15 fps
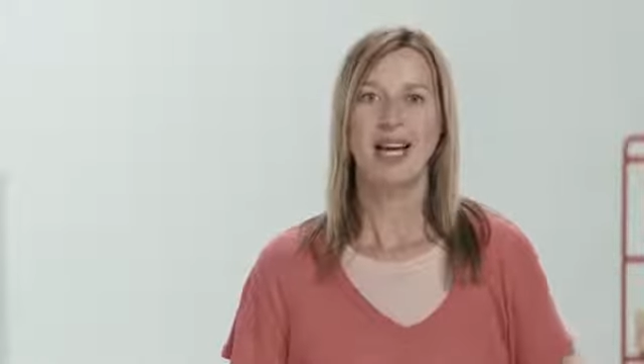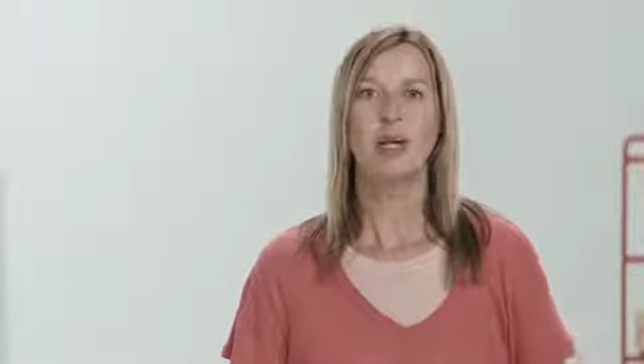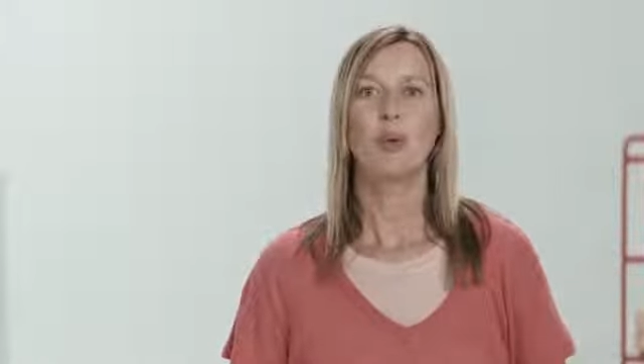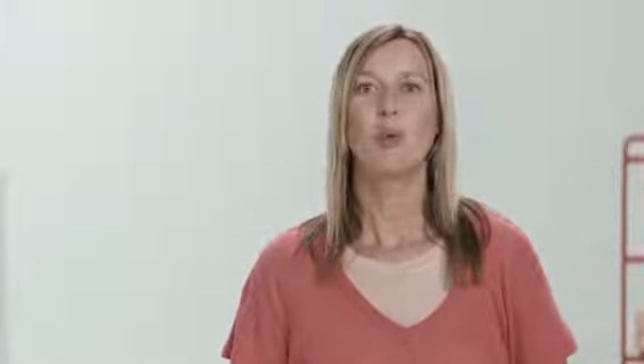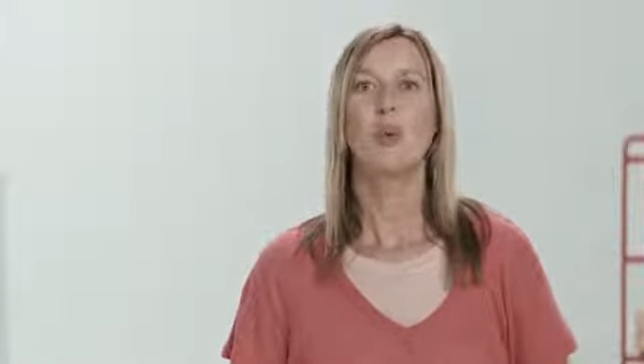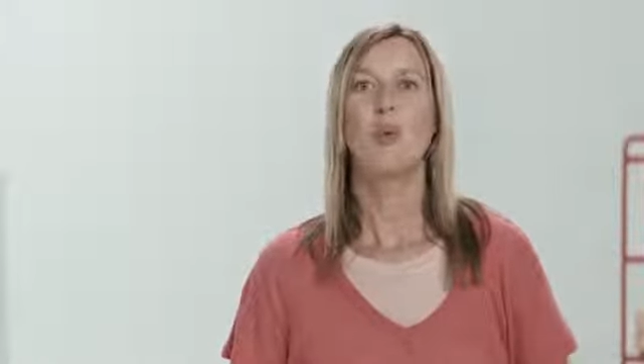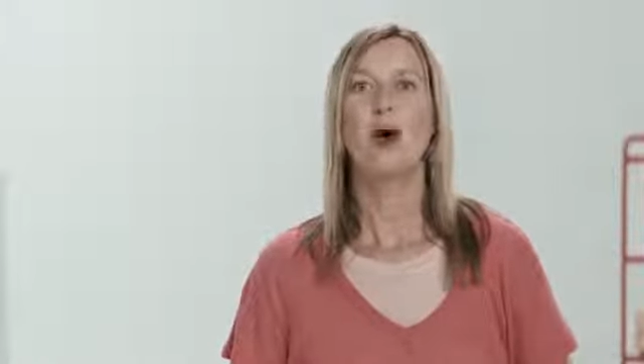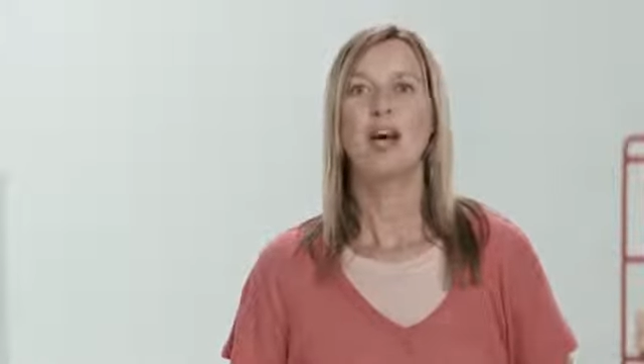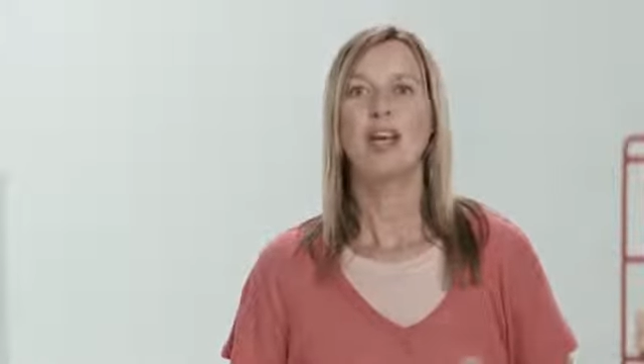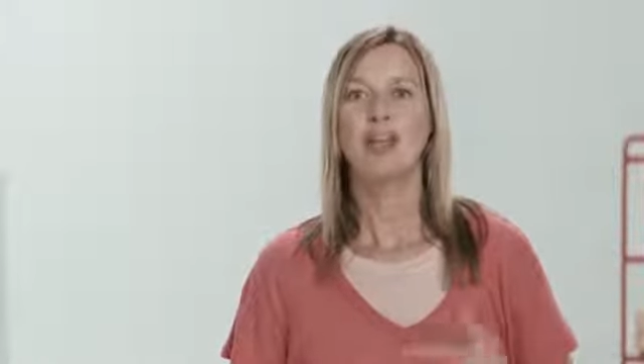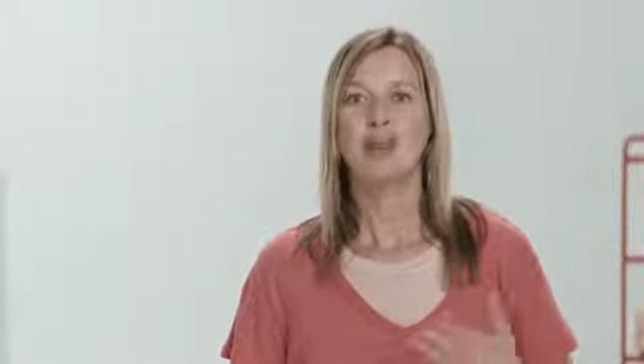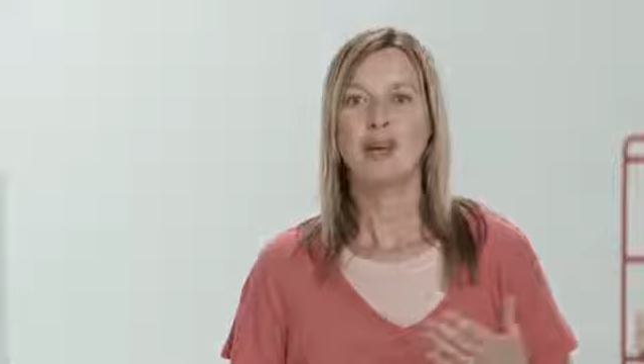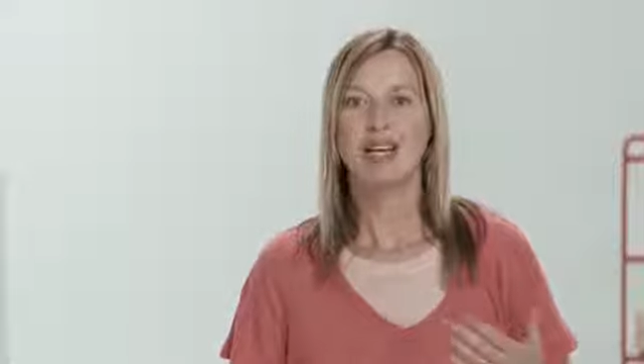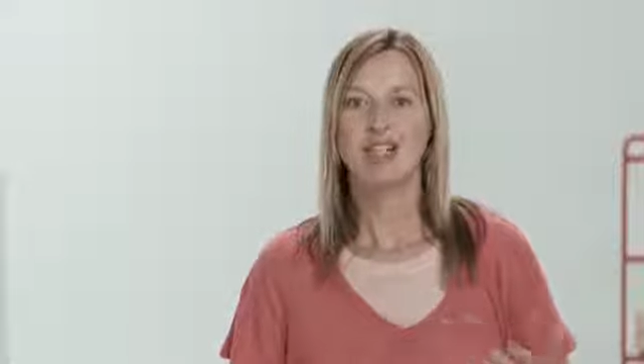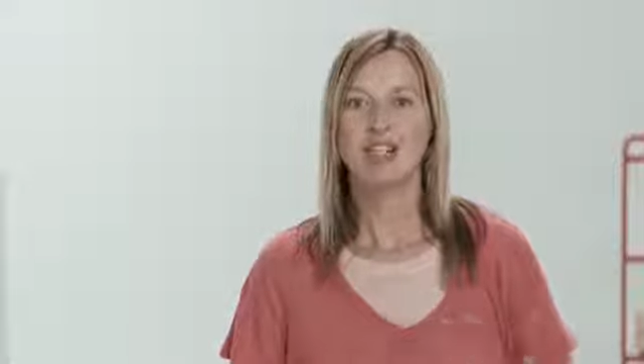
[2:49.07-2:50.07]
and a
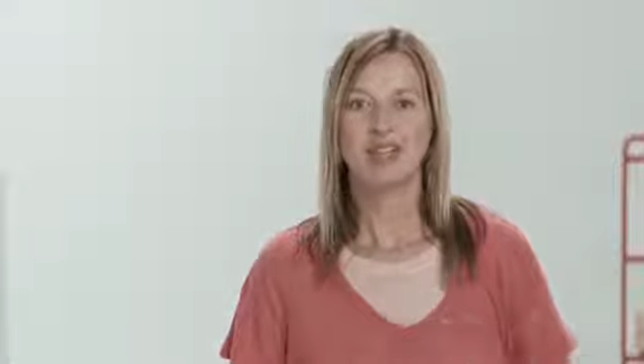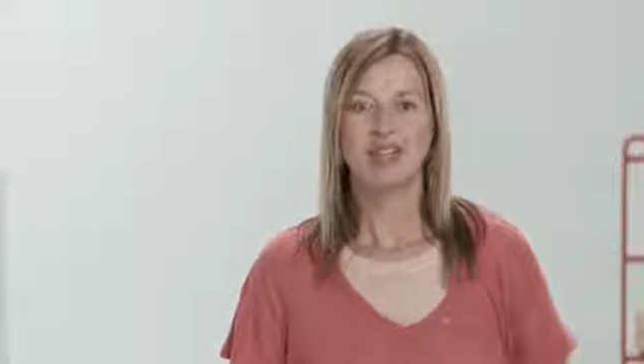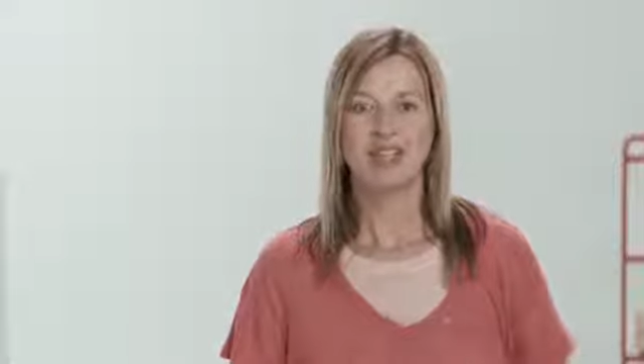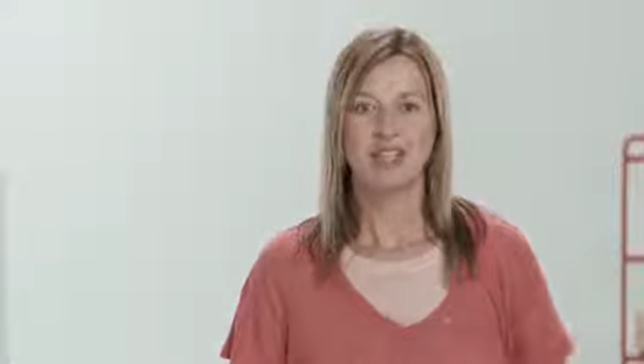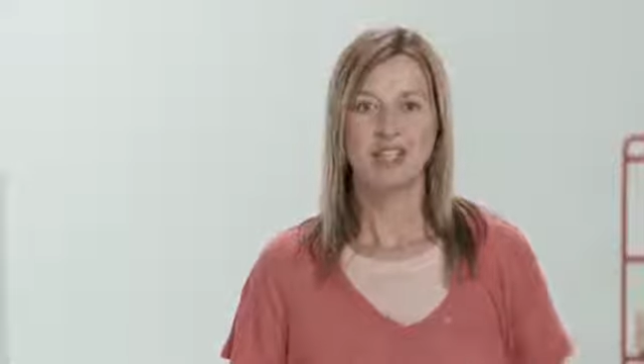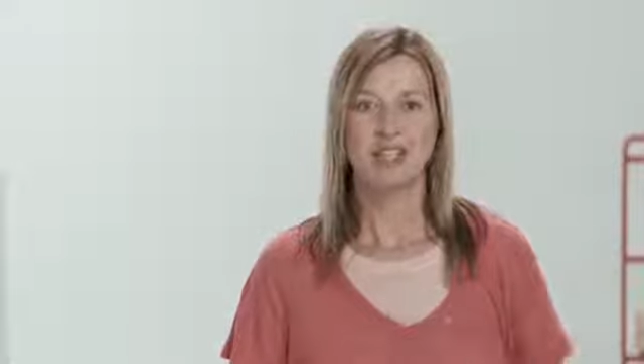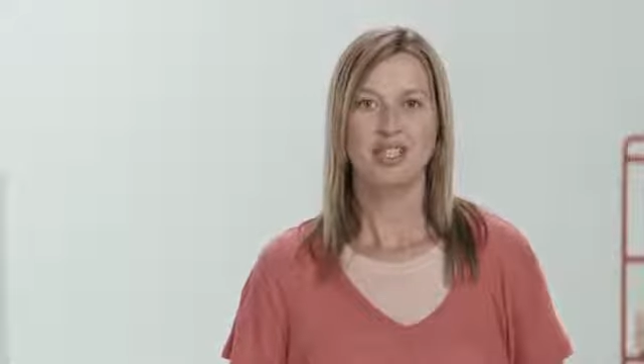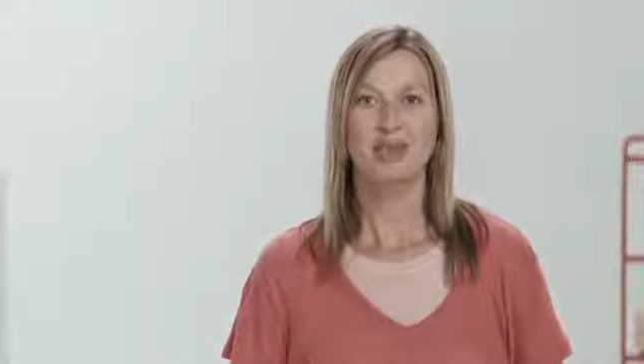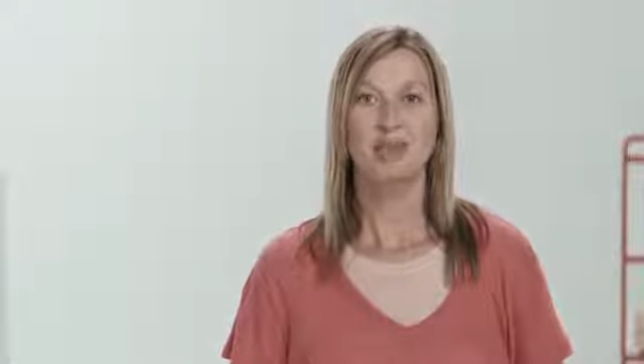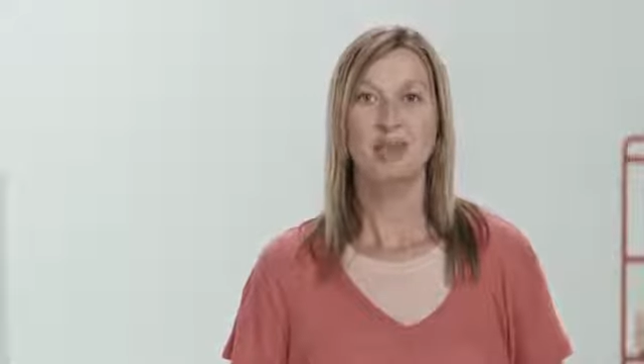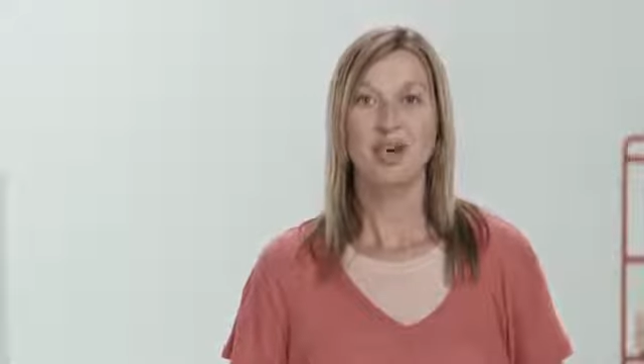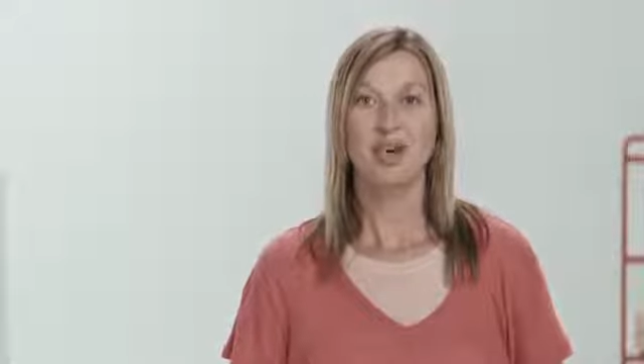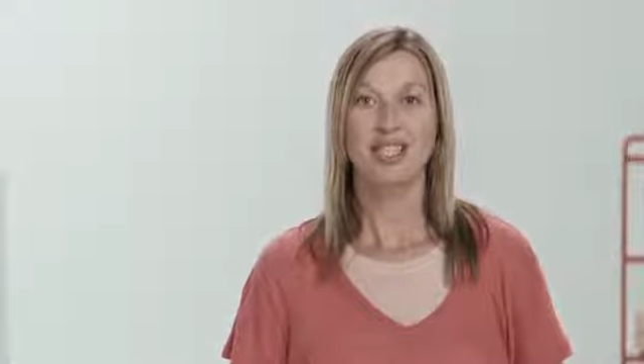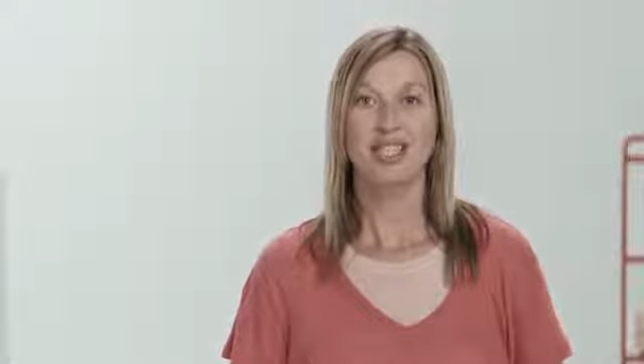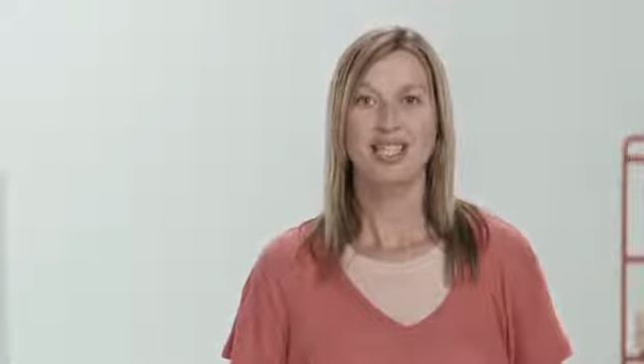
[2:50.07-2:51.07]
wide range of features and
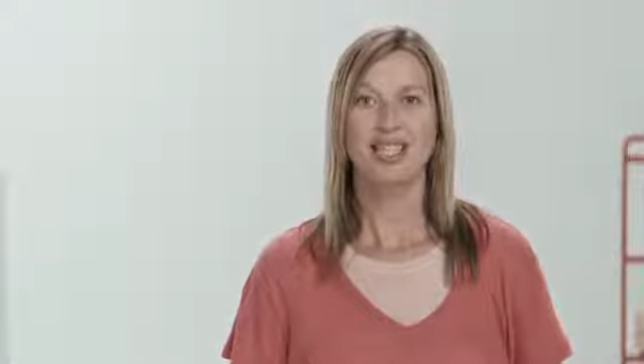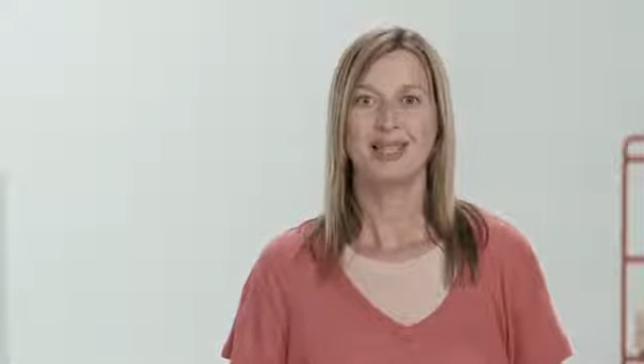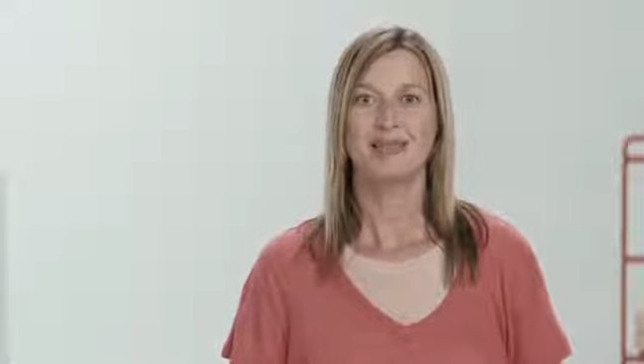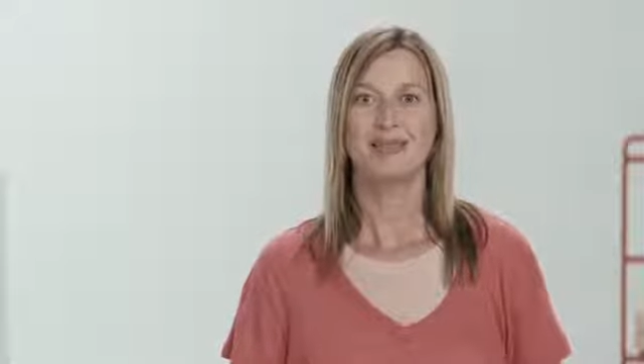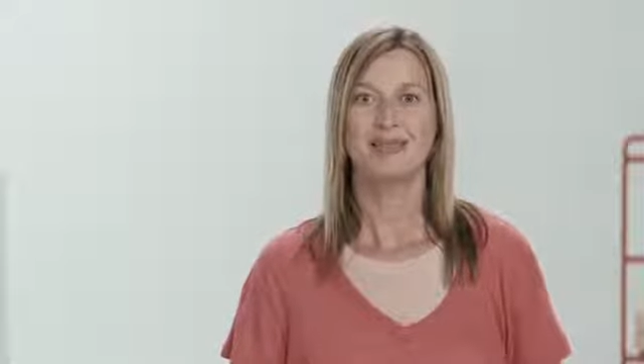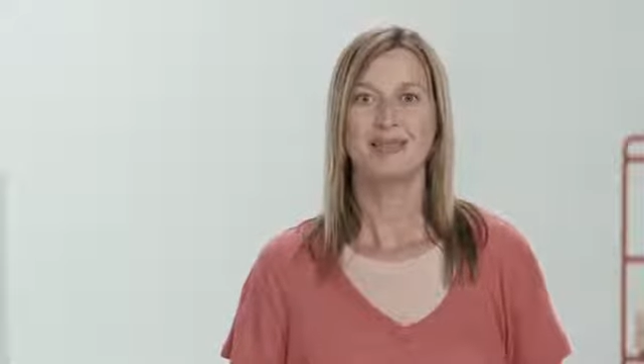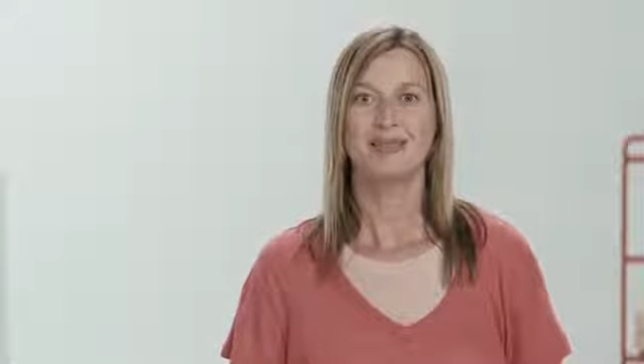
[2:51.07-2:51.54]
pricing.